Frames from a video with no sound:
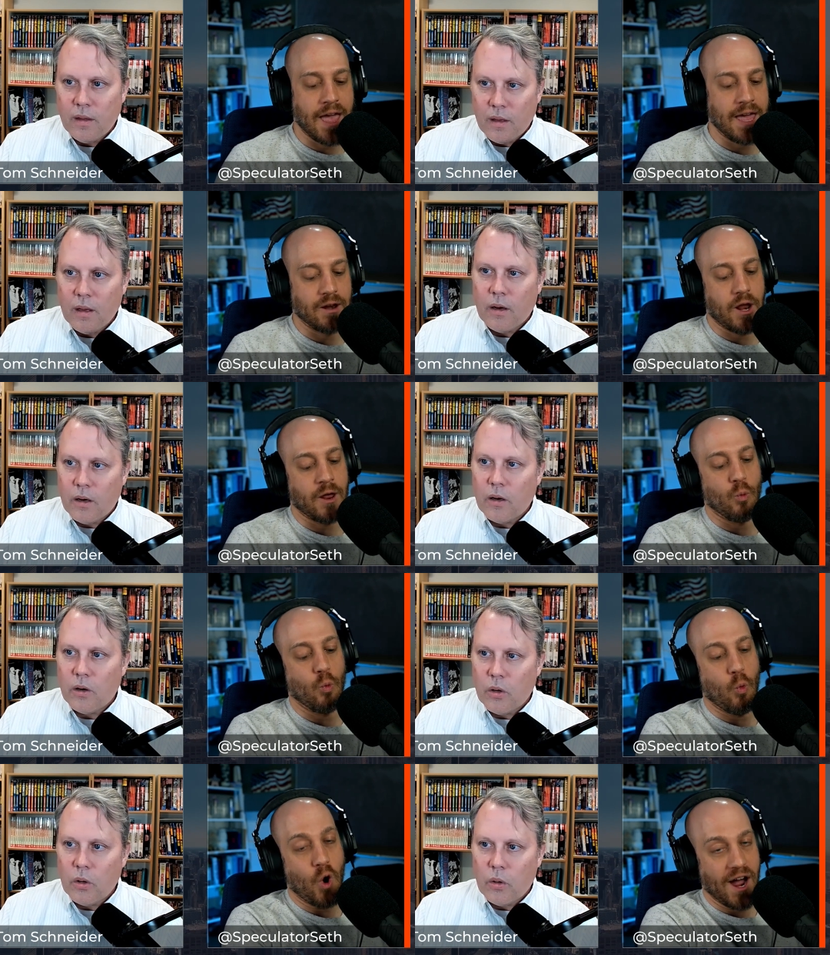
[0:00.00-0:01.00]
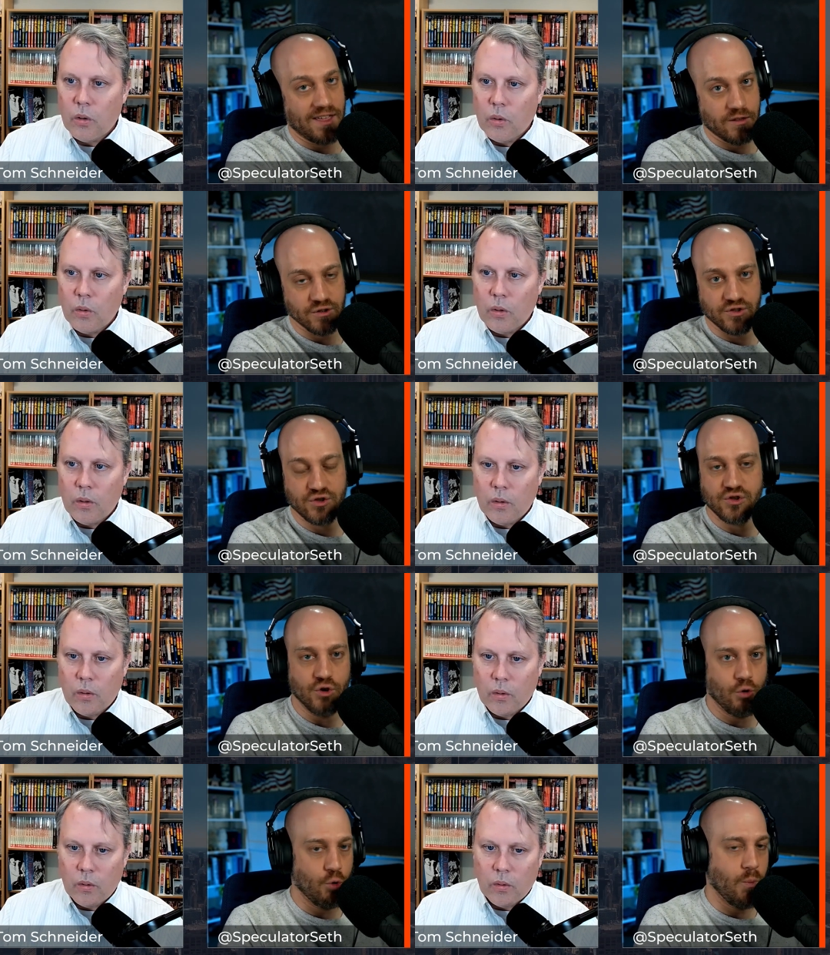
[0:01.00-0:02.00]
Speaker 1: and and why there's
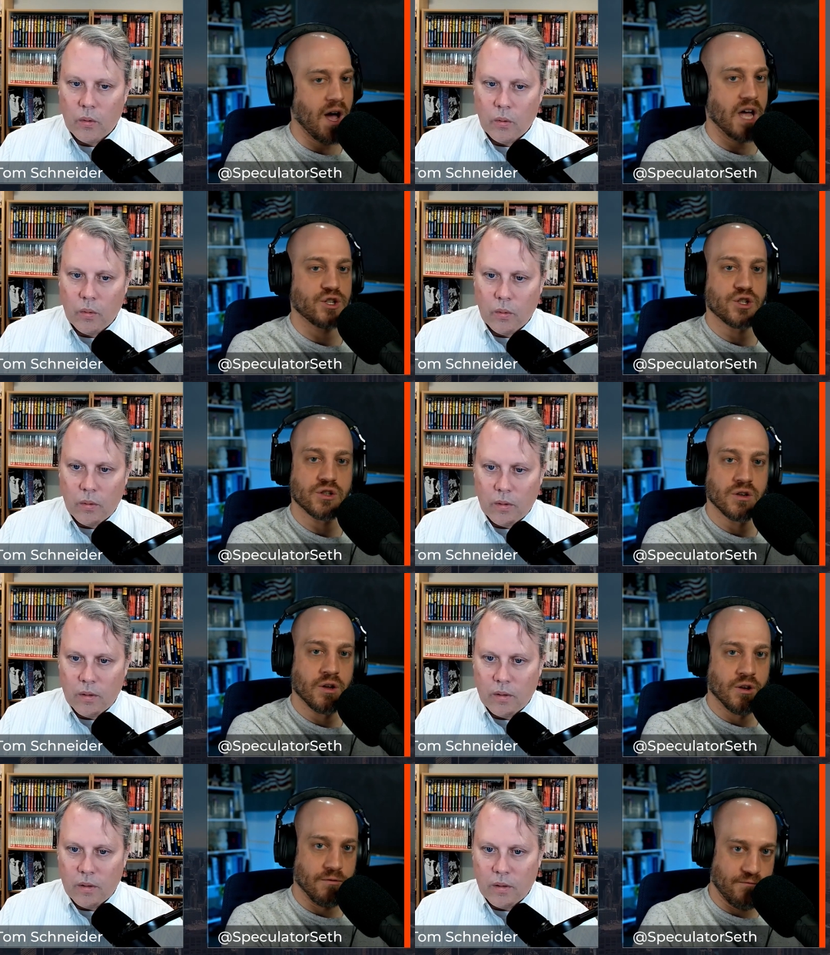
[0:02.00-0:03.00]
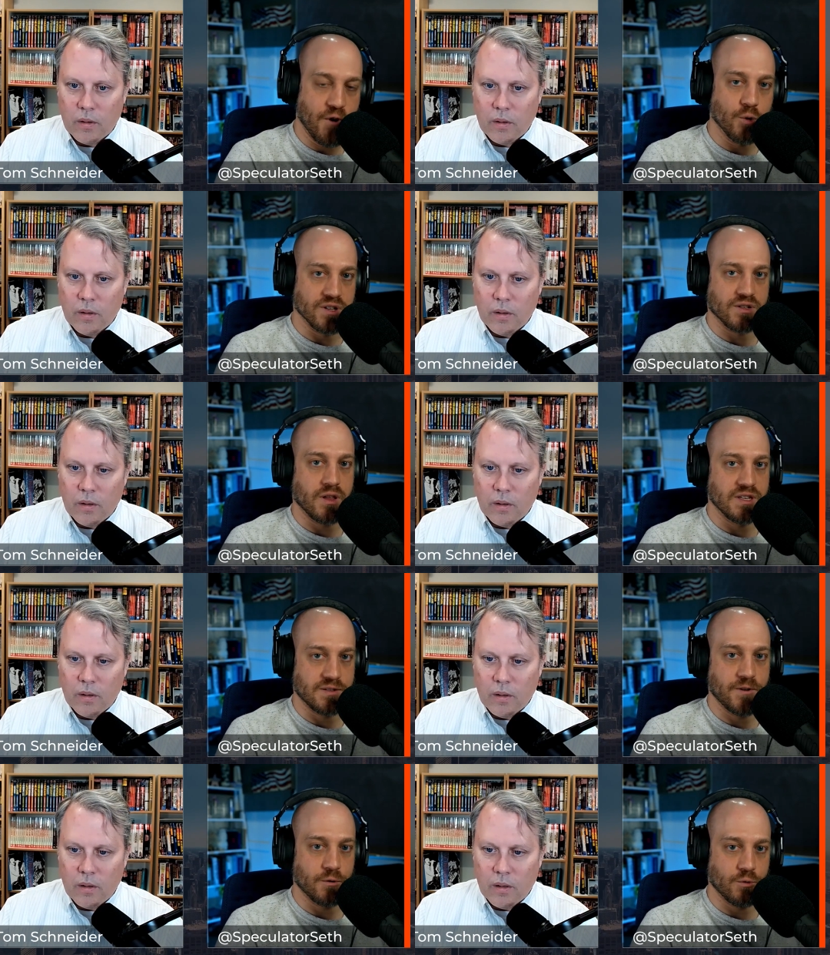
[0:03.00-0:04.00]
so much focus on
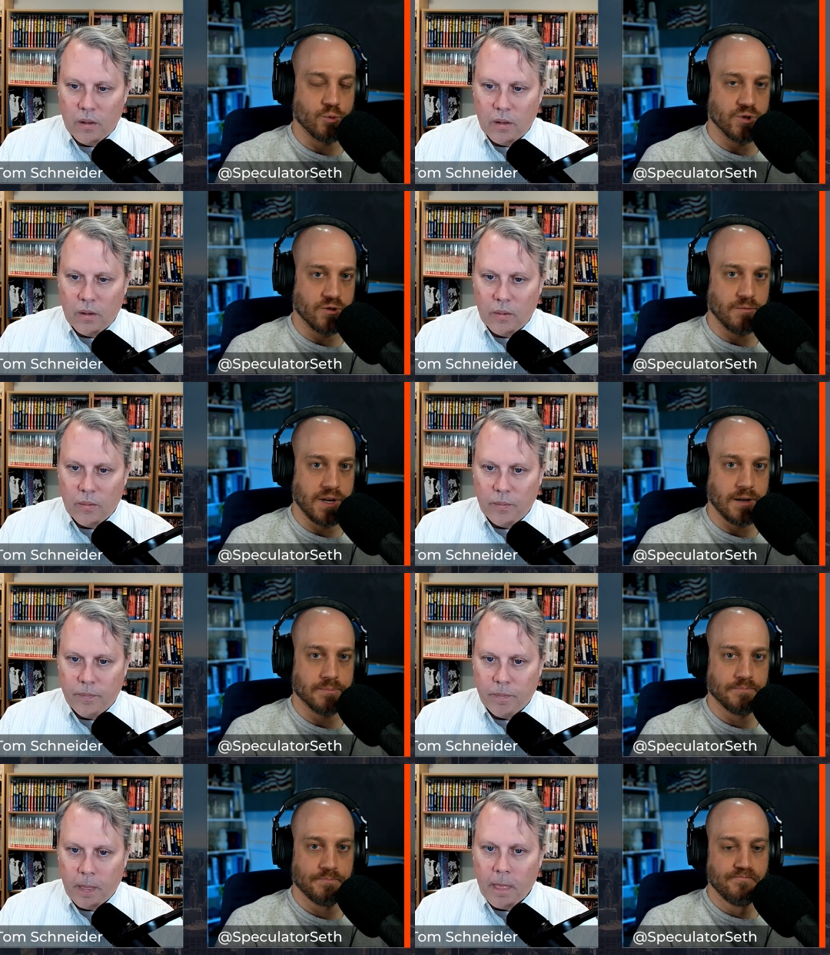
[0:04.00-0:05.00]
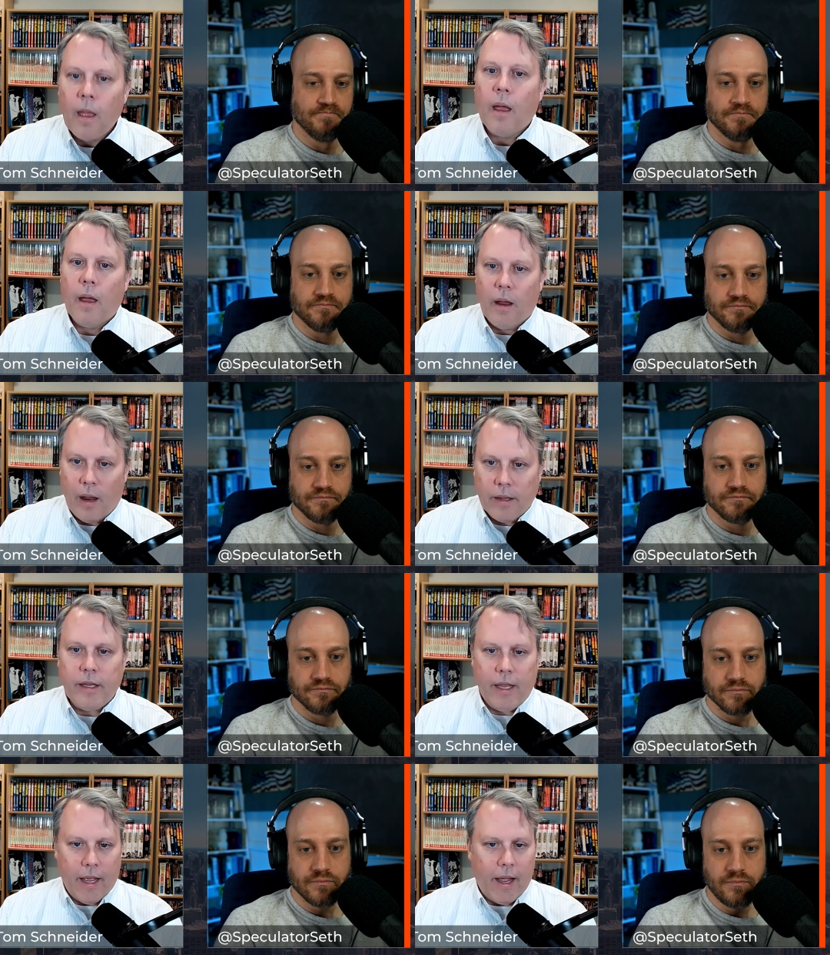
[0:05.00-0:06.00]
this federal reserve meeting
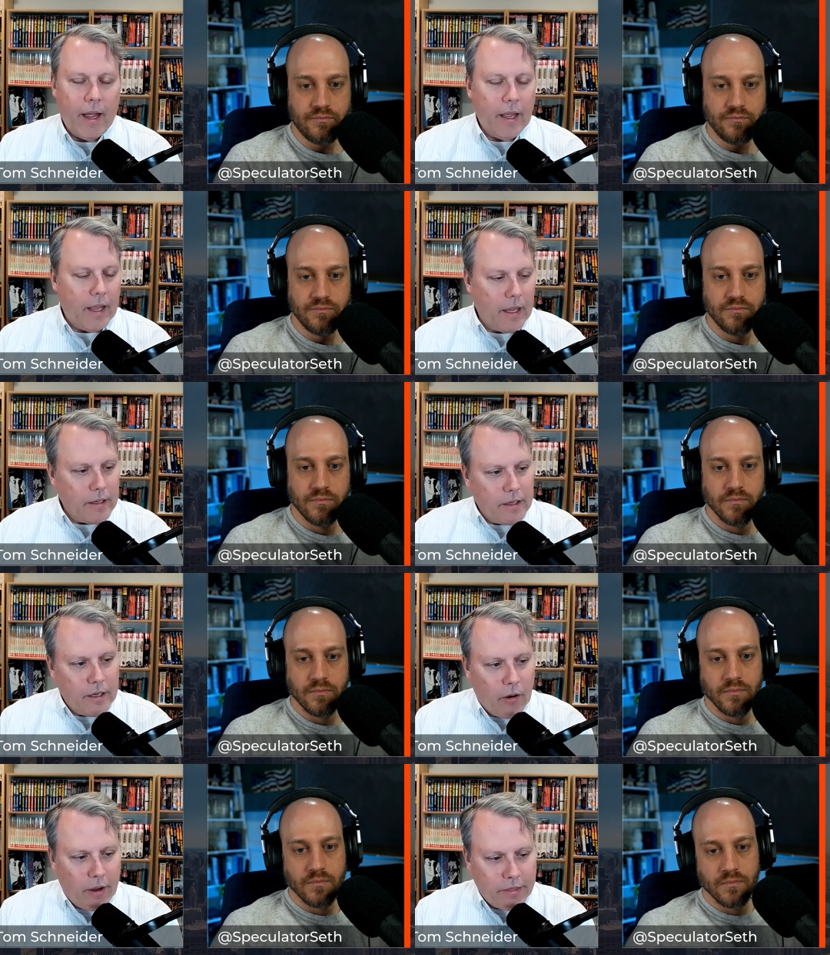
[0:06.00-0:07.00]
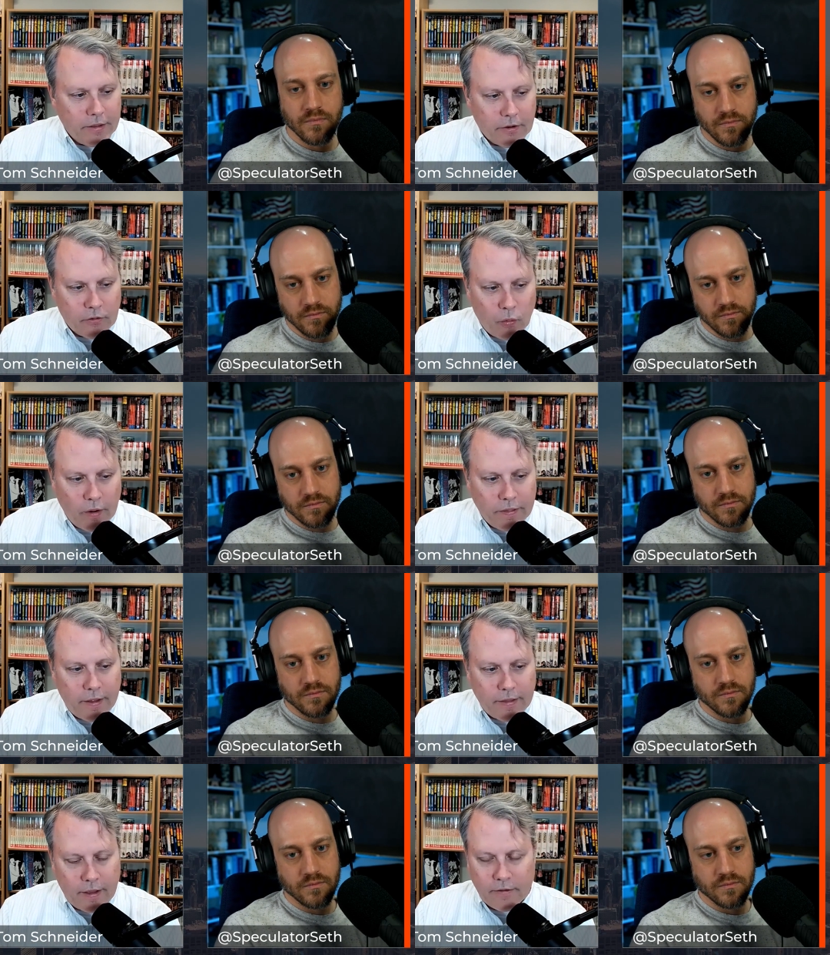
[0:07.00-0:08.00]
Speaker 2: yeah and you know i think there's one
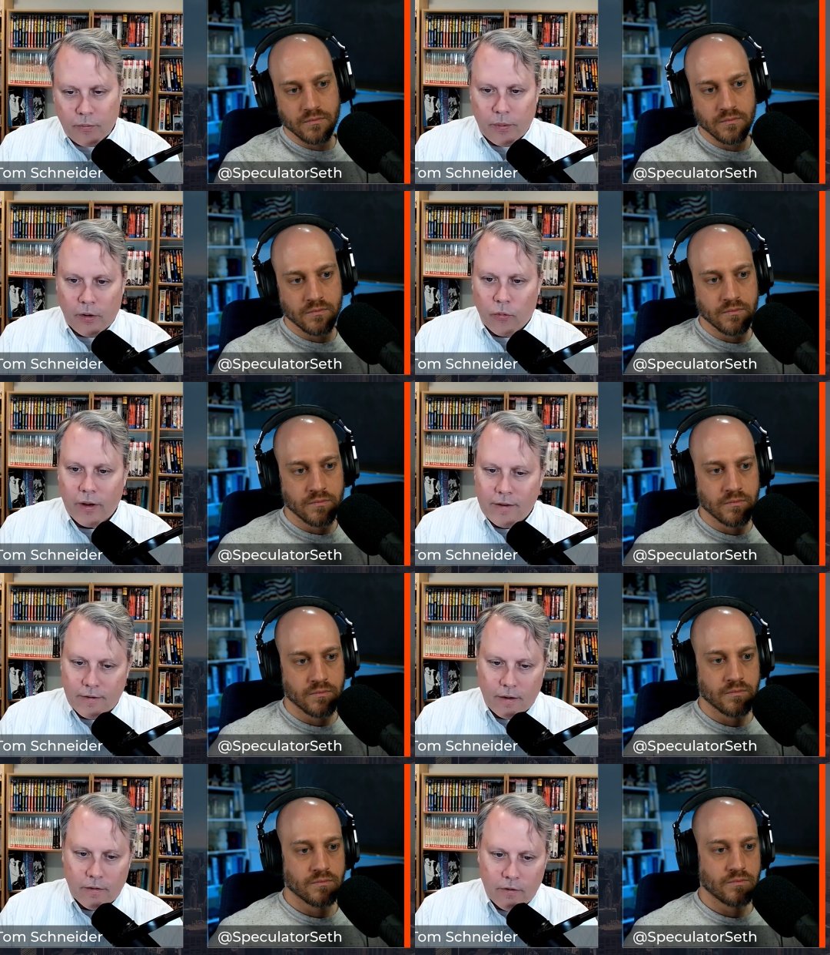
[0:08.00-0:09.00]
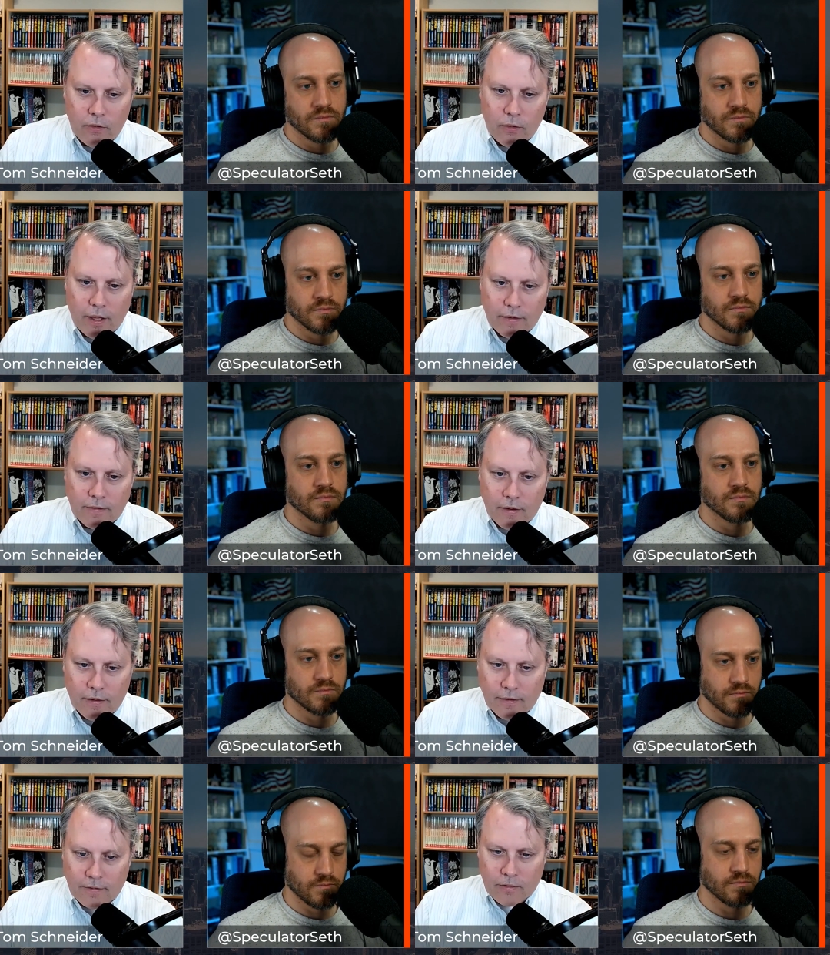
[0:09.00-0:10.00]
thing that's been recent too that's
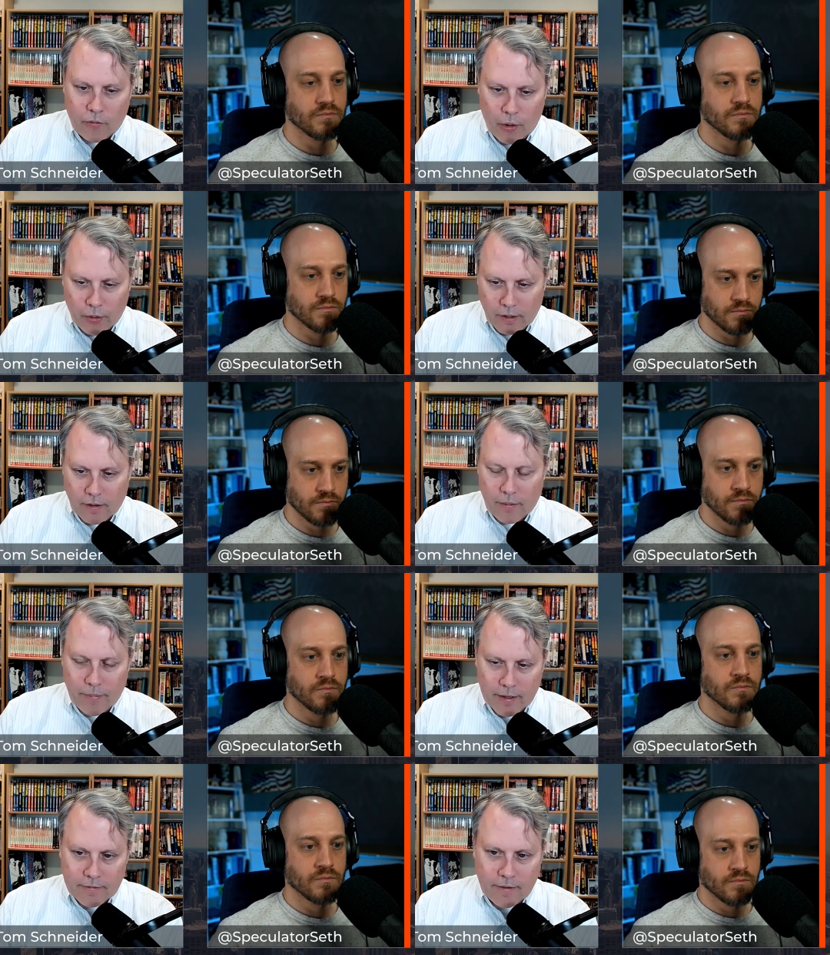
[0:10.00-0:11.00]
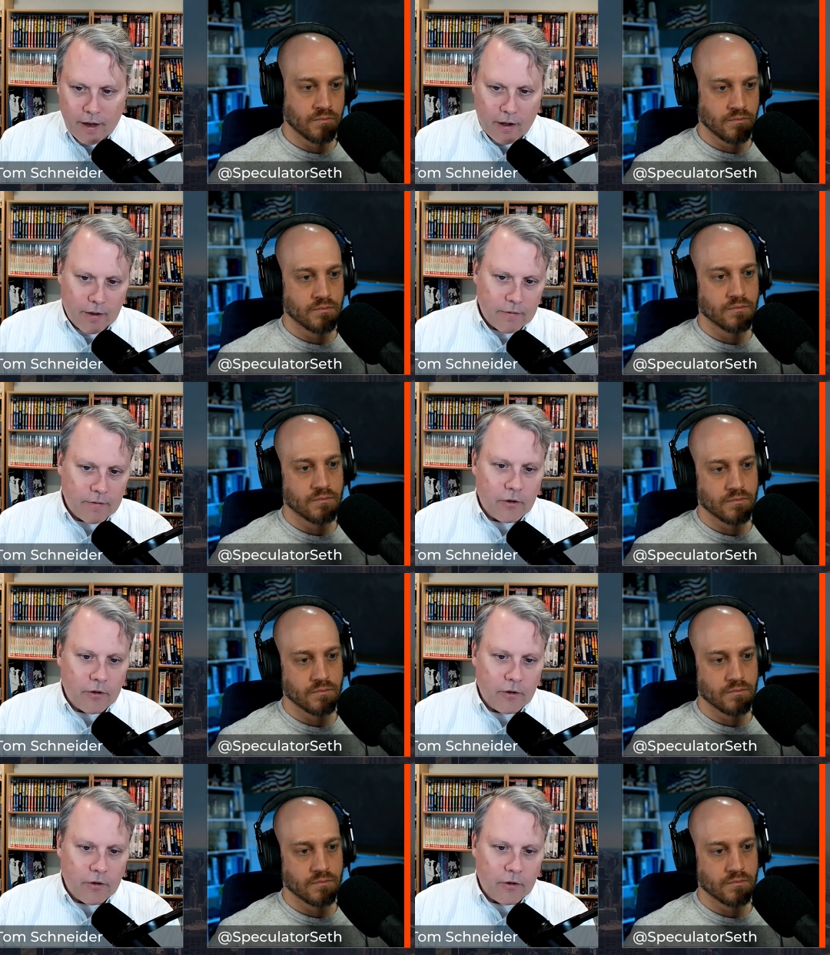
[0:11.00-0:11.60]
that's thrown into the mix there is